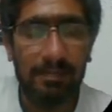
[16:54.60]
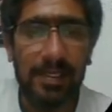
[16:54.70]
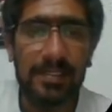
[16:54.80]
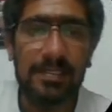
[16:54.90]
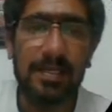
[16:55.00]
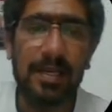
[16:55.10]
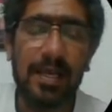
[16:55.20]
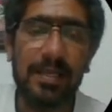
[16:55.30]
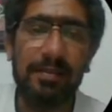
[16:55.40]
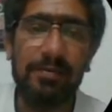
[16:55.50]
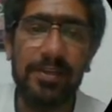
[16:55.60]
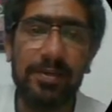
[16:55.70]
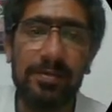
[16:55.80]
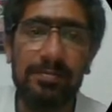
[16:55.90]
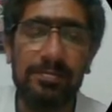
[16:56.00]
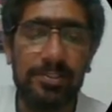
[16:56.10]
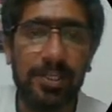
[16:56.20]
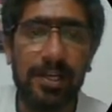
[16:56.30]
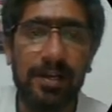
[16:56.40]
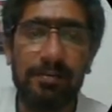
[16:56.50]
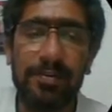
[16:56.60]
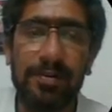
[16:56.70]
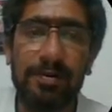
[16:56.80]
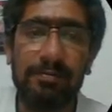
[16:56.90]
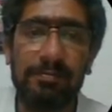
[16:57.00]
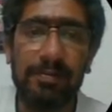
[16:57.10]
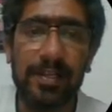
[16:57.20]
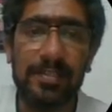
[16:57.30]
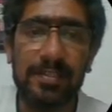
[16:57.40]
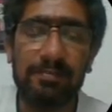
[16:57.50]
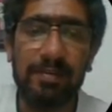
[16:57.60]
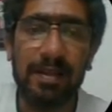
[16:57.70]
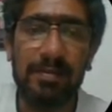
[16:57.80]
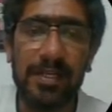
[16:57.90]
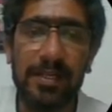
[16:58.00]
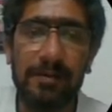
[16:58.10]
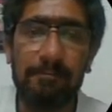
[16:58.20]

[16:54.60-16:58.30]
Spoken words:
please like the video, share it with your friends and family,